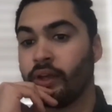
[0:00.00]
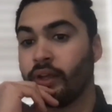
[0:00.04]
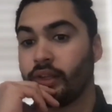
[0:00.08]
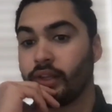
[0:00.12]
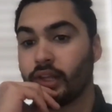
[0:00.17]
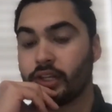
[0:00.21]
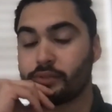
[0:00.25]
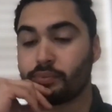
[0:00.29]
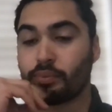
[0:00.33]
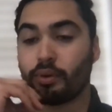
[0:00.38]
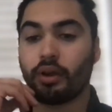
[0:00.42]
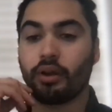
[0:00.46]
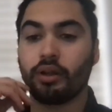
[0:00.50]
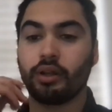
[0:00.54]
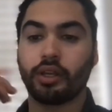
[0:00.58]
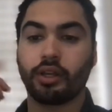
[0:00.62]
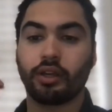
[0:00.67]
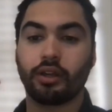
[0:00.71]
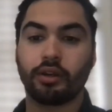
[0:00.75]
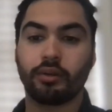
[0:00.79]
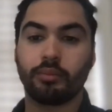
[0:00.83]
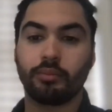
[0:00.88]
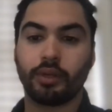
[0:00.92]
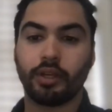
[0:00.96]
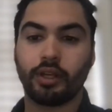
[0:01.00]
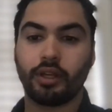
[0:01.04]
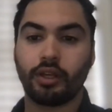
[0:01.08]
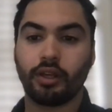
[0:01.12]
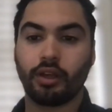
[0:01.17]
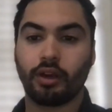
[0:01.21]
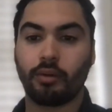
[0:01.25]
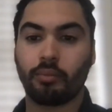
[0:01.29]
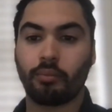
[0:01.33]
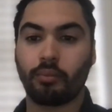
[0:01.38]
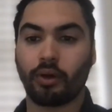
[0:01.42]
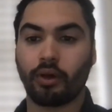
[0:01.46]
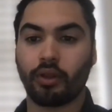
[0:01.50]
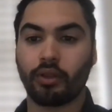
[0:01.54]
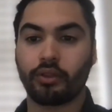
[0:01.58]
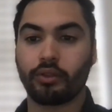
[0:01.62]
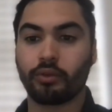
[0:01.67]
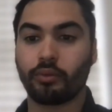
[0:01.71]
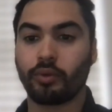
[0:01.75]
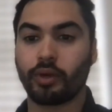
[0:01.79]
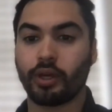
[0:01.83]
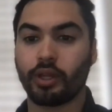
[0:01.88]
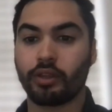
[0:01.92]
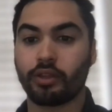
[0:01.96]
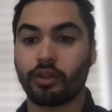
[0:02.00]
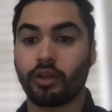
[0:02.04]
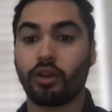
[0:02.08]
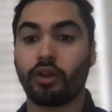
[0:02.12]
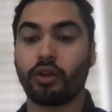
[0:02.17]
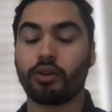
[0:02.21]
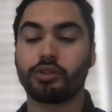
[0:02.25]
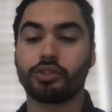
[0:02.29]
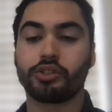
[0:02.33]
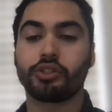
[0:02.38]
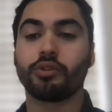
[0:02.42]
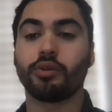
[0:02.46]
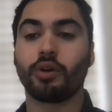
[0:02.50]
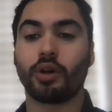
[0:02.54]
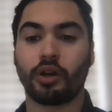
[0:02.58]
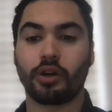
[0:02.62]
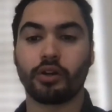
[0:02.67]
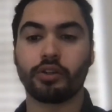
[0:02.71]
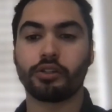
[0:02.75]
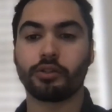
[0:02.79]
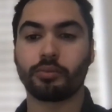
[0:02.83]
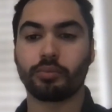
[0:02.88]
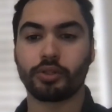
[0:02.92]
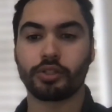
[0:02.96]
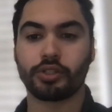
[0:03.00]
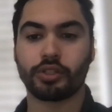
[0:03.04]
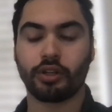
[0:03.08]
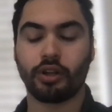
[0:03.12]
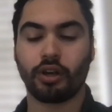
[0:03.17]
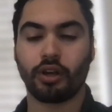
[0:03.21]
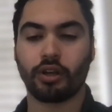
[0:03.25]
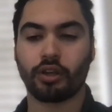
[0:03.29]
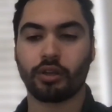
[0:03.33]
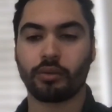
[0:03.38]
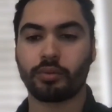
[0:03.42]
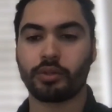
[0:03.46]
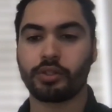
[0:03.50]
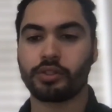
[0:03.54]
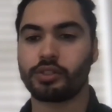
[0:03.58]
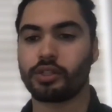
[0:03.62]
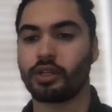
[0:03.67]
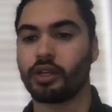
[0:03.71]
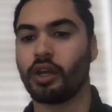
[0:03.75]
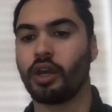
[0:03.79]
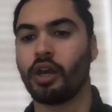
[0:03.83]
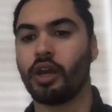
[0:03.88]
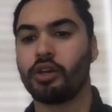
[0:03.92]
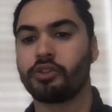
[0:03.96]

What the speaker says: That's probably going to be a month with close to 100% occupancy.